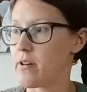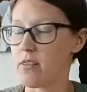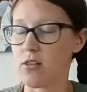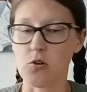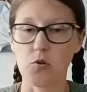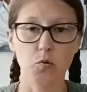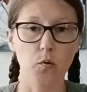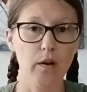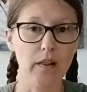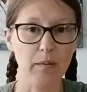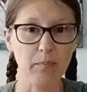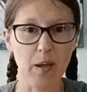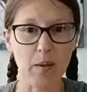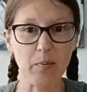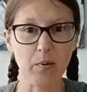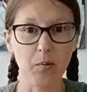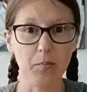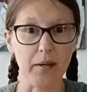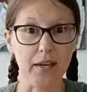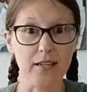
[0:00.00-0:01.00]
the toilet
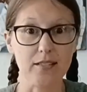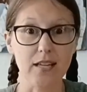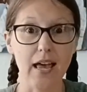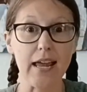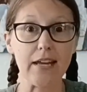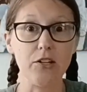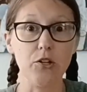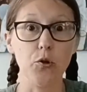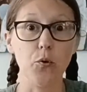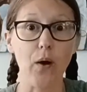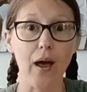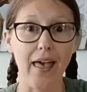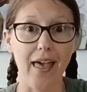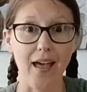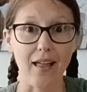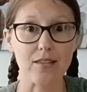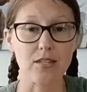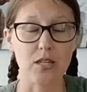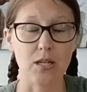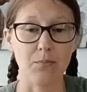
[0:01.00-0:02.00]
paper because I knew I
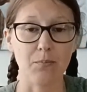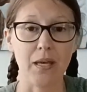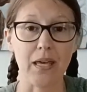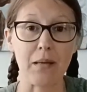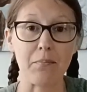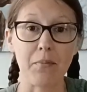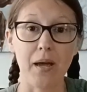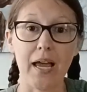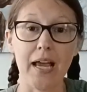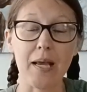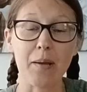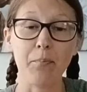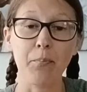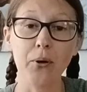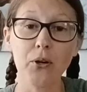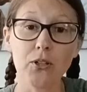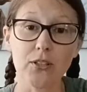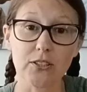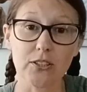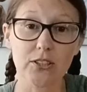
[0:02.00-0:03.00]
had some in my
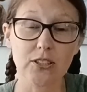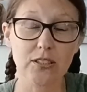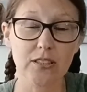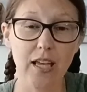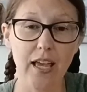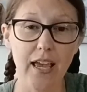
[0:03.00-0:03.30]
purse.